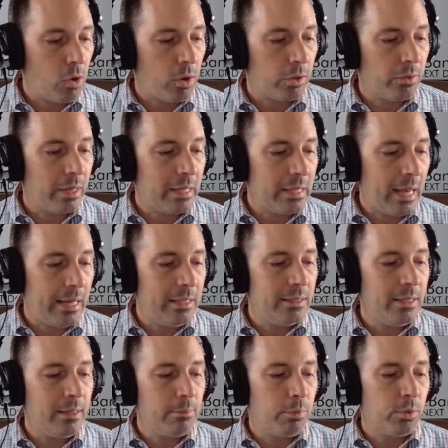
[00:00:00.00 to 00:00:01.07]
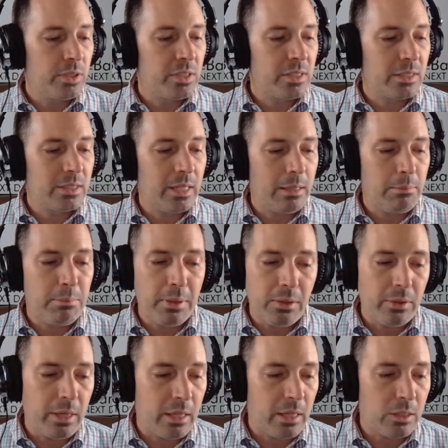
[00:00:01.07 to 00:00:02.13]
garnering 19.68
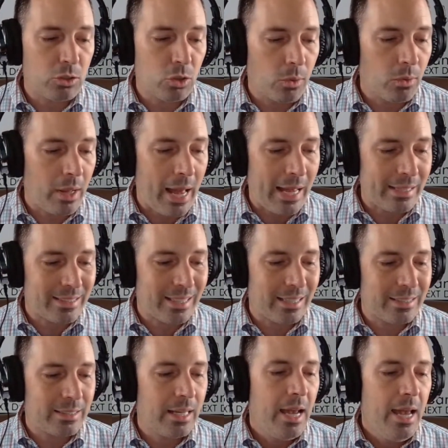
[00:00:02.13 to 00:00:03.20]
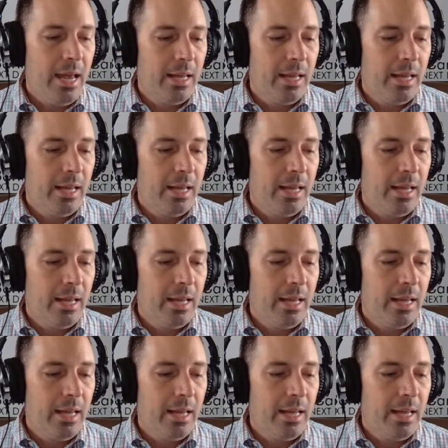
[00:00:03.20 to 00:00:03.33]
billion in total assets